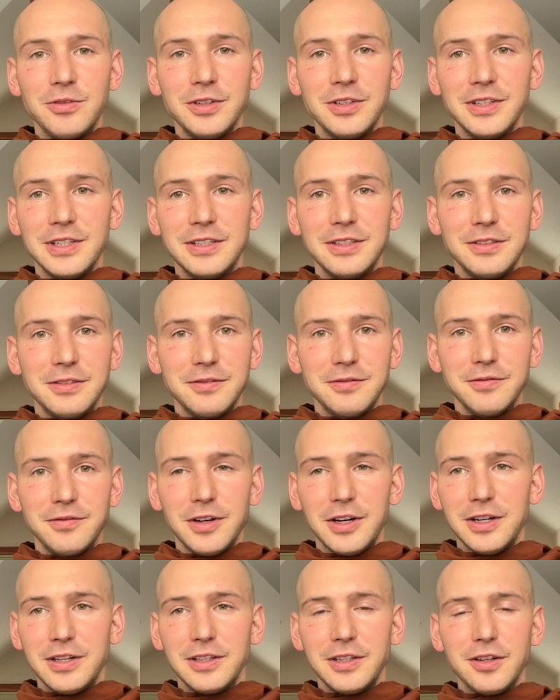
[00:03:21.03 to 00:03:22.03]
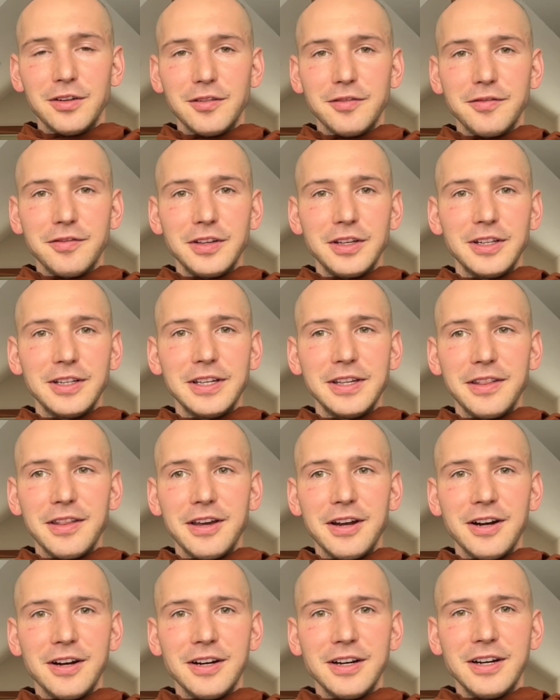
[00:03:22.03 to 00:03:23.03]
really very little feeling
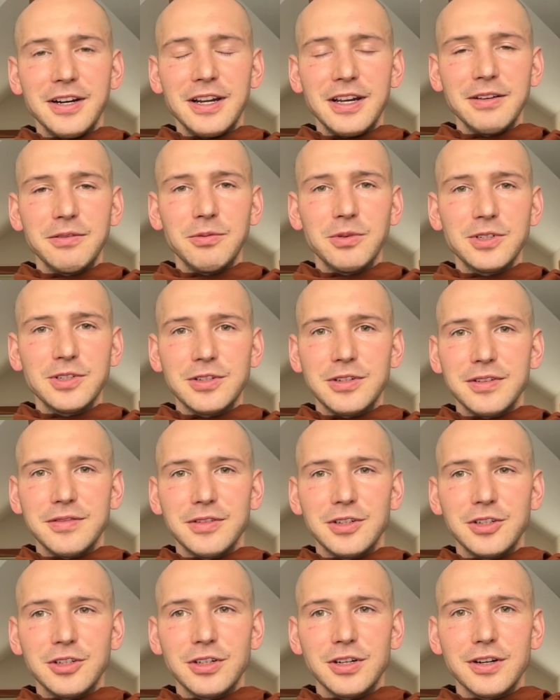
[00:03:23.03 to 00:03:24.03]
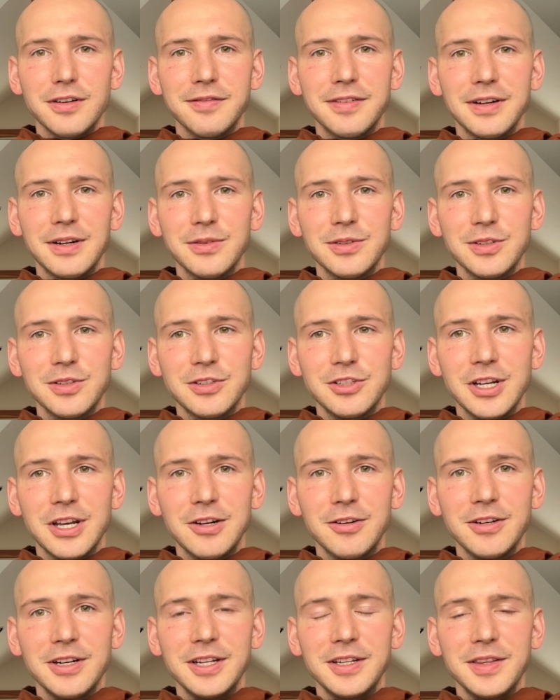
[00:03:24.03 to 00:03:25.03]
there and I wasn't even sure if I was
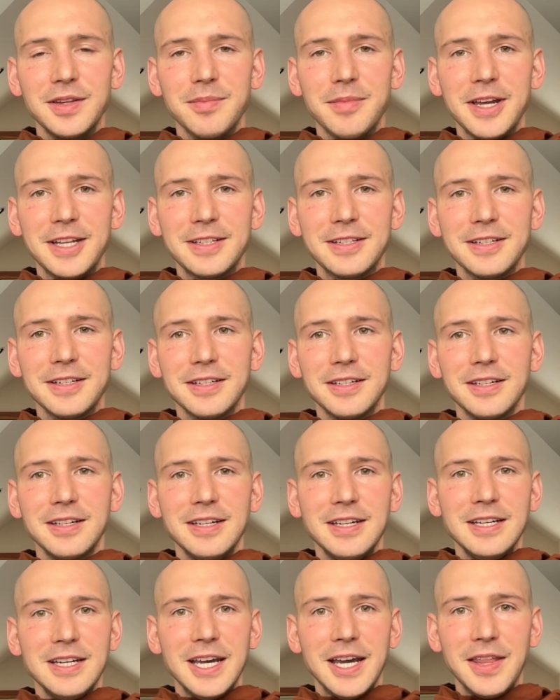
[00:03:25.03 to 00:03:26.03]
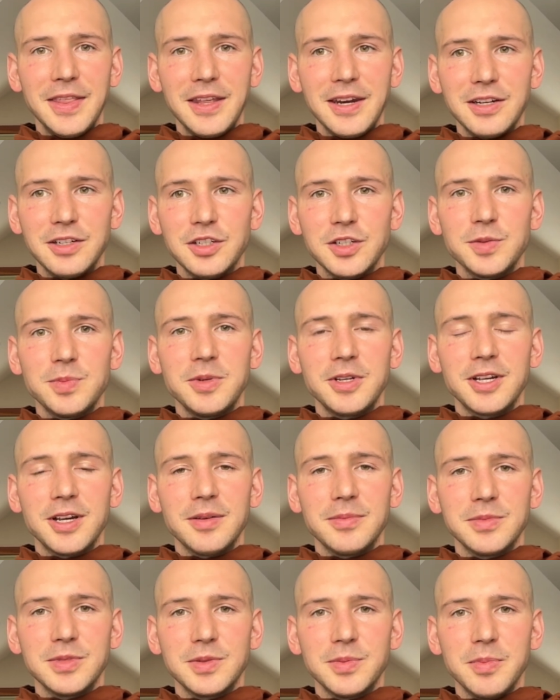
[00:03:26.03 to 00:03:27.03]
generating the metta. And then it just
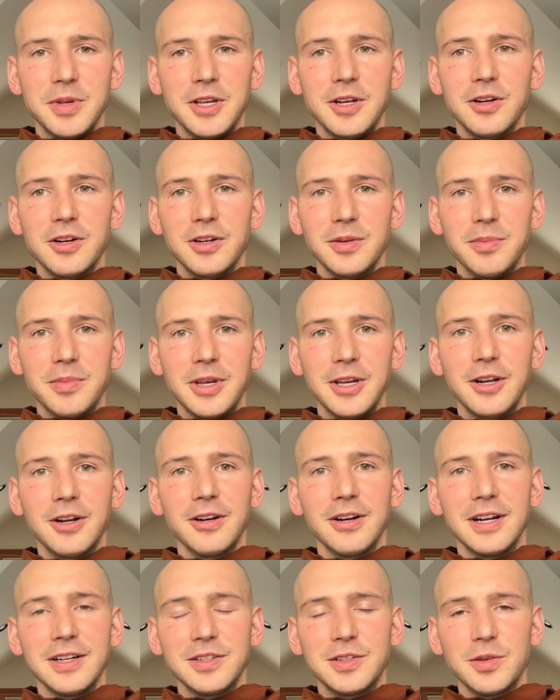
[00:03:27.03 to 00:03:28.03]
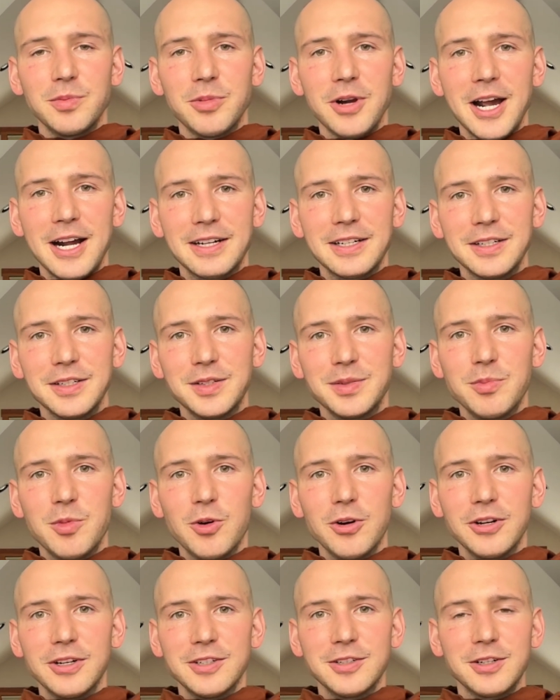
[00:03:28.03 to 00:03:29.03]
becomes bigger and bigger as you practice
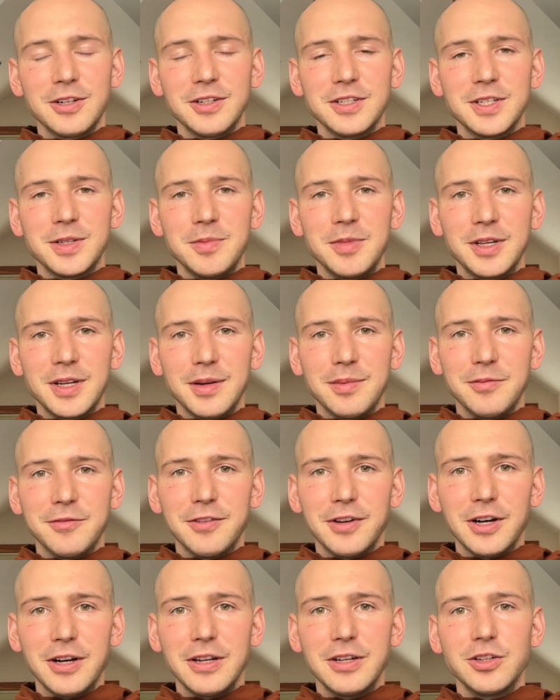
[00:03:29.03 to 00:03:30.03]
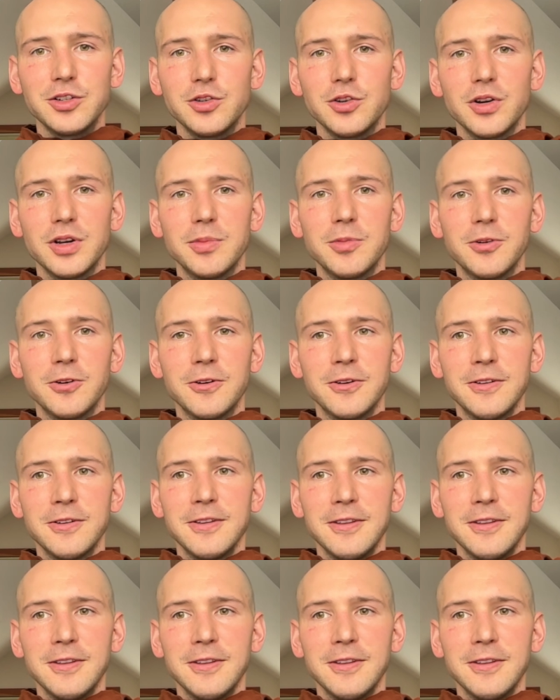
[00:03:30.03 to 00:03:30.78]
more. It starts to become very enjoyable.